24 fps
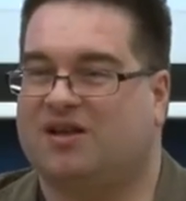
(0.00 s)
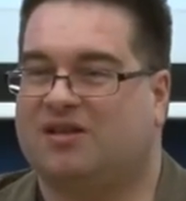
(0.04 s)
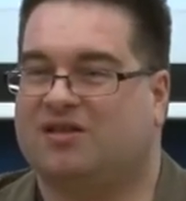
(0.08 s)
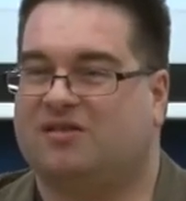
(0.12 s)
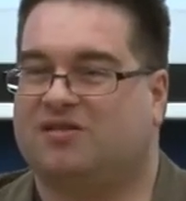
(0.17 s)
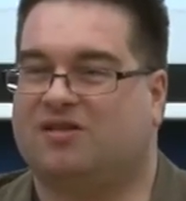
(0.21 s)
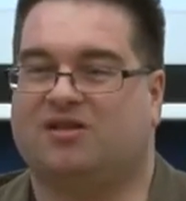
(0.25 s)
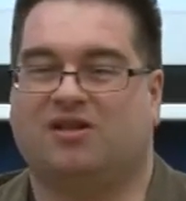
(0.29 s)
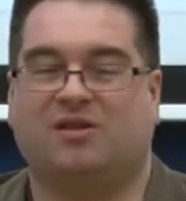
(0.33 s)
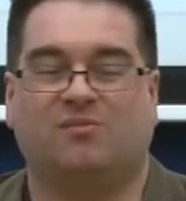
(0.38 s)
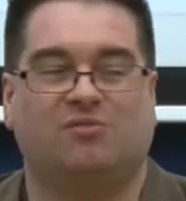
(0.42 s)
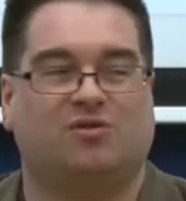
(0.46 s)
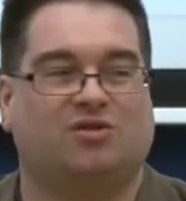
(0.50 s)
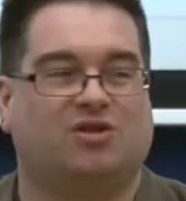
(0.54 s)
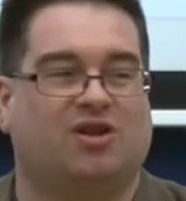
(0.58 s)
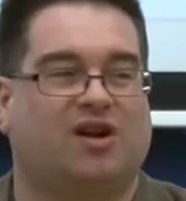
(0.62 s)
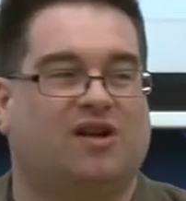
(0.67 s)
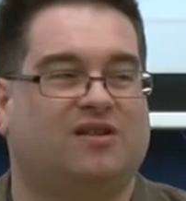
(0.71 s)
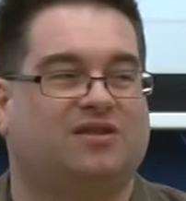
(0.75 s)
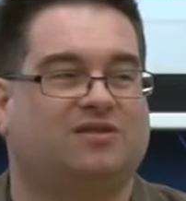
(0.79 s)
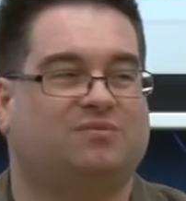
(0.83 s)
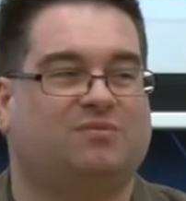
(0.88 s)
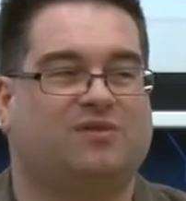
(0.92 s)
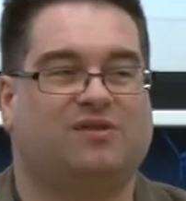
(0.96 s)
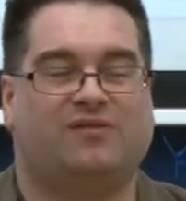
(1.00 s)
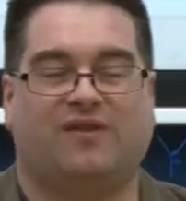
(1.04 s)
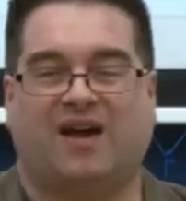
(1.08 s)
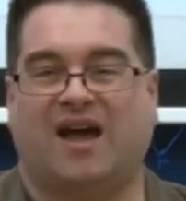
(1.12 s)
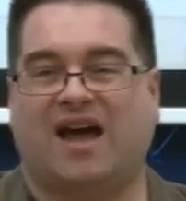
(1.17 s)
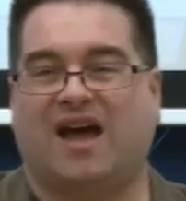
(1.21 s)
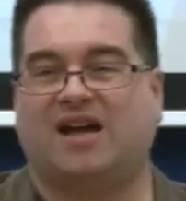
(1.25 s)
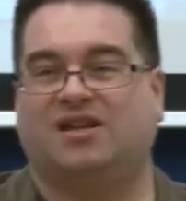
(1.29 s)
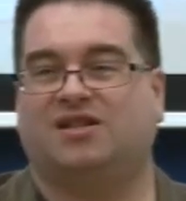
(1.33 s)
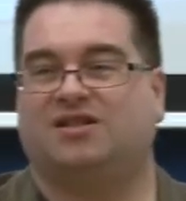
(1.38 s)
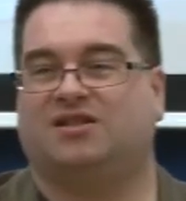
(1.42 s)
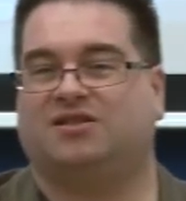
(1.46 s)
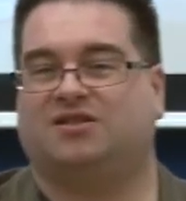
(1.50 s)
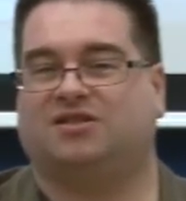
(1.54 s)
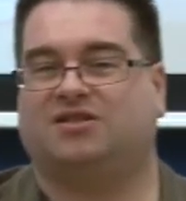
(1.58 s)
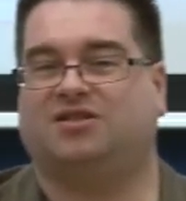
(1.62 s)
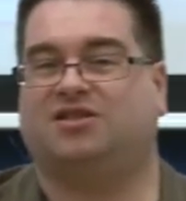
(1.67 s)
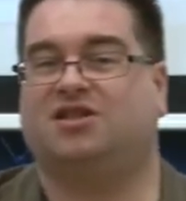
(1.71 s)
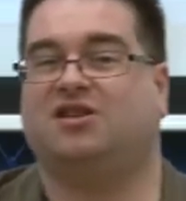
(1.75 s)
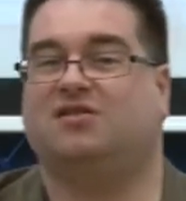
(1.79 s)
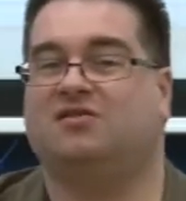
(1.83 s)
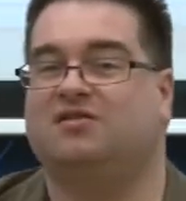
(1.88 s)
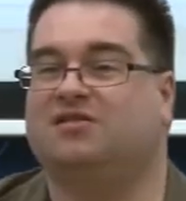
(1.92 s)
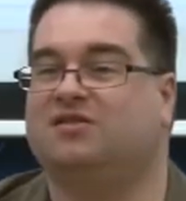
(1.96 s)
The number of times we've had
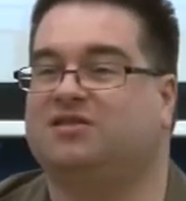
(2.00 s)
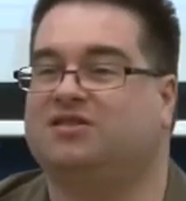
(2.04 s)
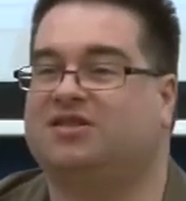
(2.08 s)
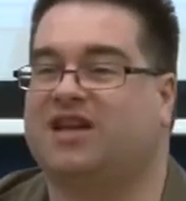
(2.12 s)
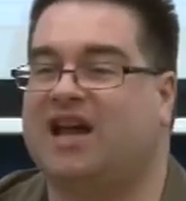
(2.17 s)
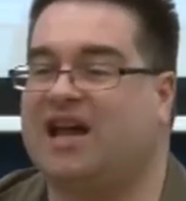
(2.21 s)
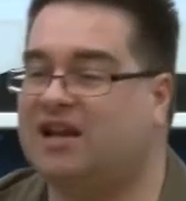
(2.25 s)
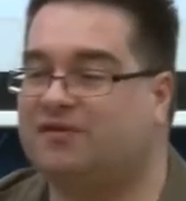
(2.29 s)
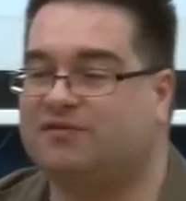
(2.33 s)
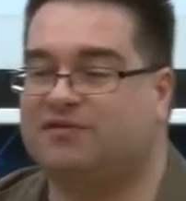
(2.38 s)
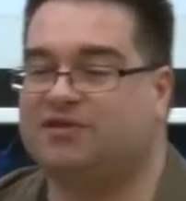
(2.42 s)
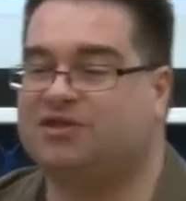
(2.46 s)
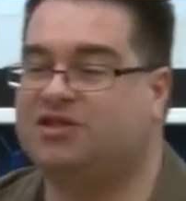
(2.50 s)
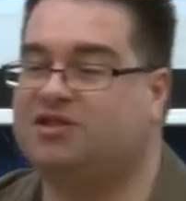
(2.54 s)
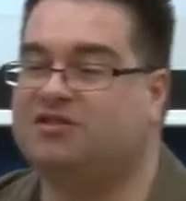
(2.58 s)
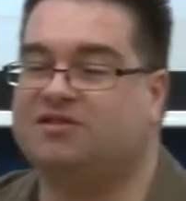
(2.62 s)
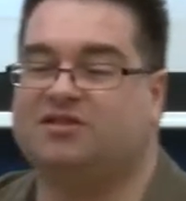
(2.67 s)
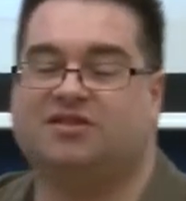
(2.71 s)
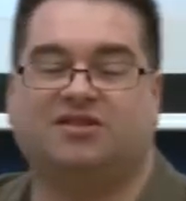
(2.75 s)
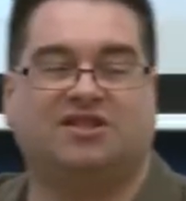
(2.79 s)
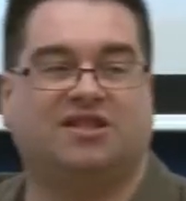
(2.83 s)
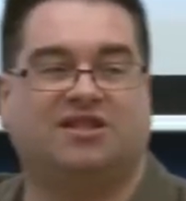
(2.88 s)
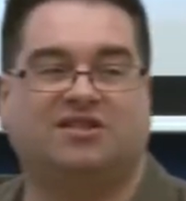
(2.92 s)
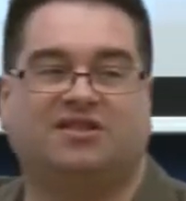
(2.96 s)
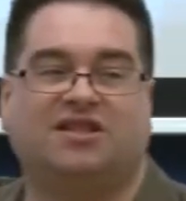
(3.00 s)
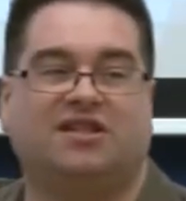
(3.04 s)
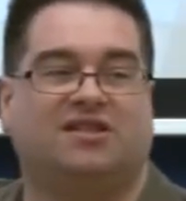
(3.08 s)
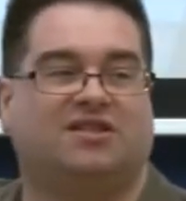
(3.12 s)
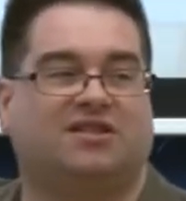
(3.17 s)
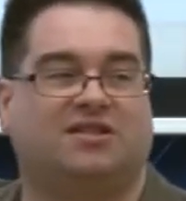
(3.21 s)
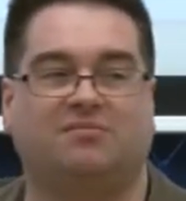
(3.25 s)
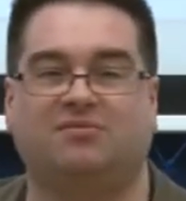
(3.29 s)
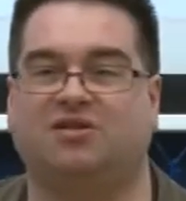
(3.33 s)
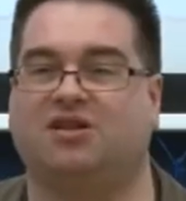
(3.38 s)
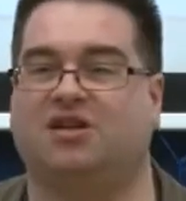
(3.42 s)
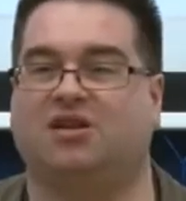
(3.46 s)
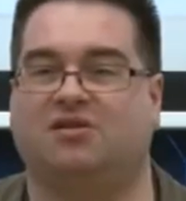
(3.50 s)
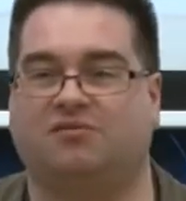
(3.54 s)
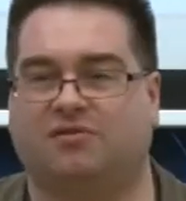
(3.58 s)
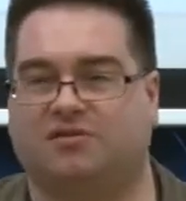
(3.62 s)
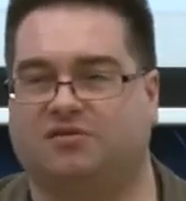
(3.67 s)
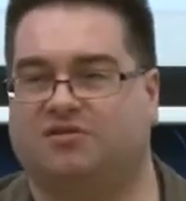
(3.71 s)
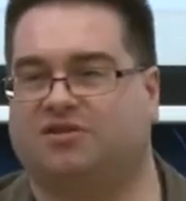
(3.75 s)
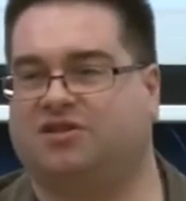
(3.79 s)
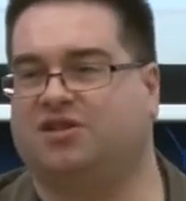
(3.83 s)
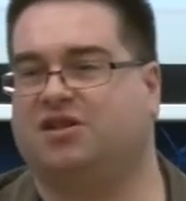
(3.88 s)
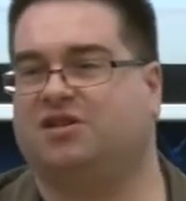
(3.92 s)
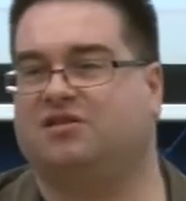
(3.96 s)
students, A-level students, 16,
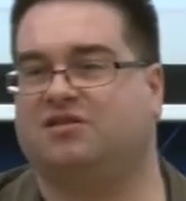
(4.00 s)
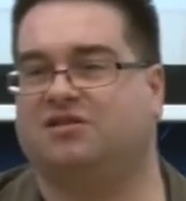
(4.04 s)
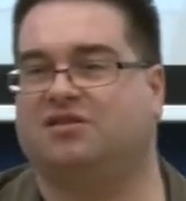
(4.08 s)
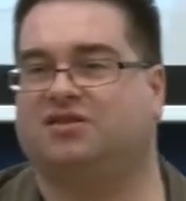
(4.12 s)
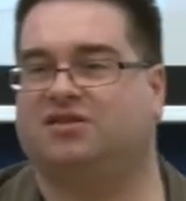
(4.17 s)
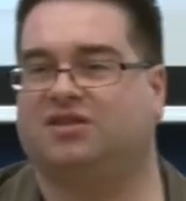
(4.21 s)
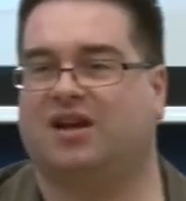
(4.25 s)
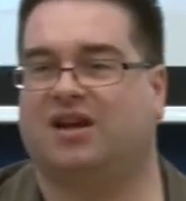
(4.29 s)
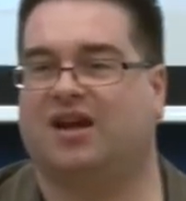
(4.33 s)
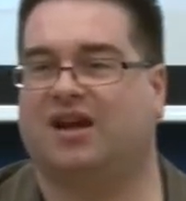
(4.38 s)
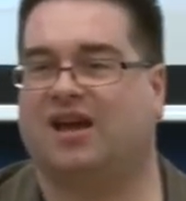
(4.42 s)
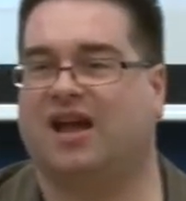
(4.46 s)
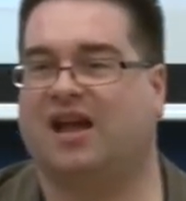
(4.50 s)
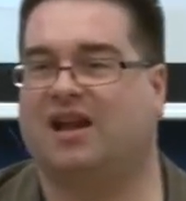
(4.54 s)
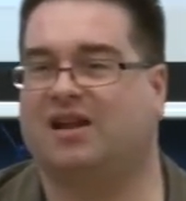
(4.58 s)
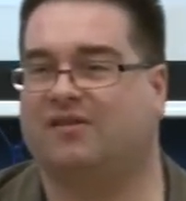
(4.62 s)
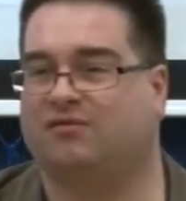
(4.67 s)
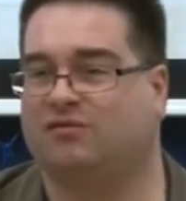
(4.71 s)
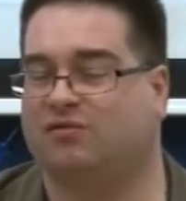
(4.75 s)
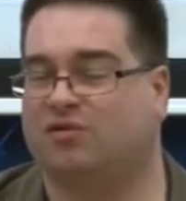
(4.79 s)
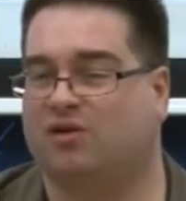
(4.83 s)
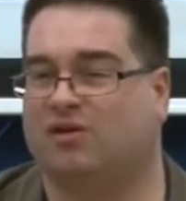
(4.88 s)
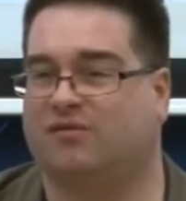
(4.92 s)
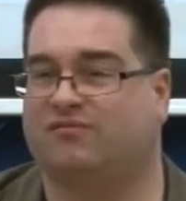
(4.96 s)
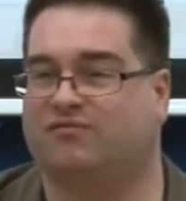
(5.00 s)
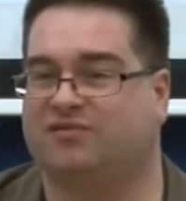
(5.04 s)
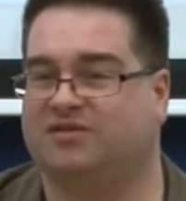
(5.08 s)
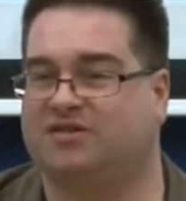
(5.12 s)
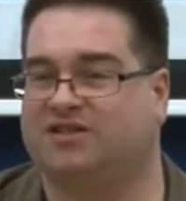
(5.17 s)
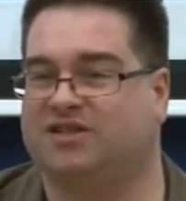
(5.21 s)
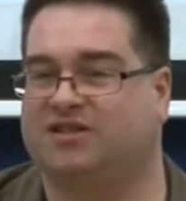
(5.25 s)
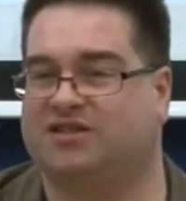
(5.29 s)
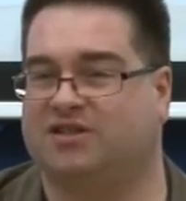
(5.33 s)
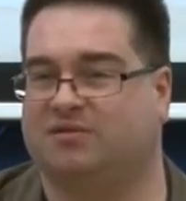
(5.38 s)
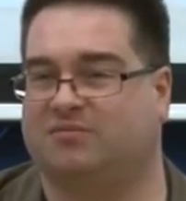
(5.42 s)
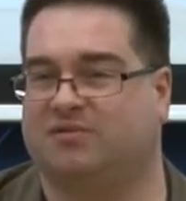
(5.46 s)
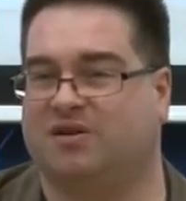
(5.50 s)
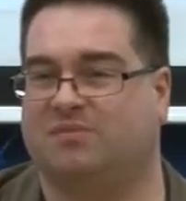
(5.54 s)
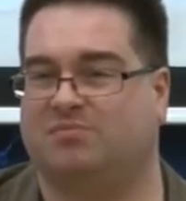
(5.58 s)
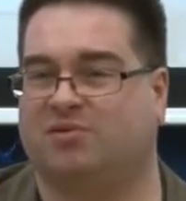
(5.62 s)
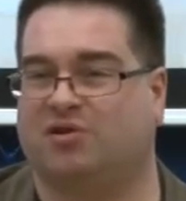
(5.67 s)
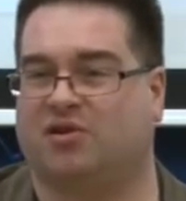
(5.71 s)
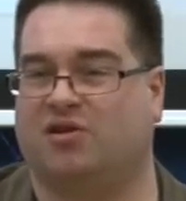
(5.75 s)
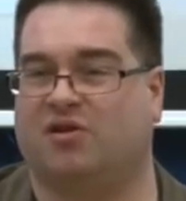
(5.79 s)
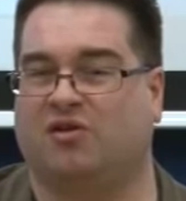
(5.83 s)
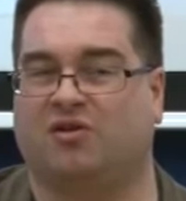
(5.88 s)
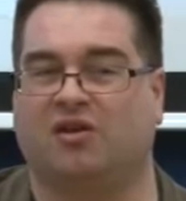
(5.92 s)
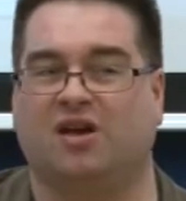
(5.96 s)
17-year-old students at A-level conferences that we
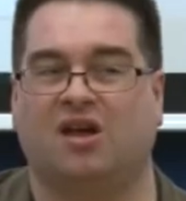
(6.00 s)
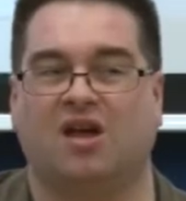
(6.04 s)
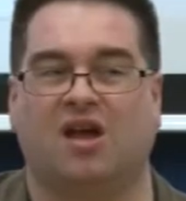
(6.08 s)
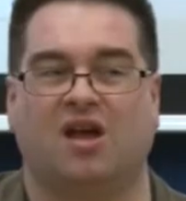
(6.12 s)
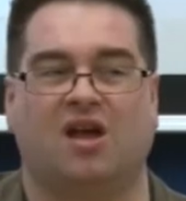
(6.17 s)
put on,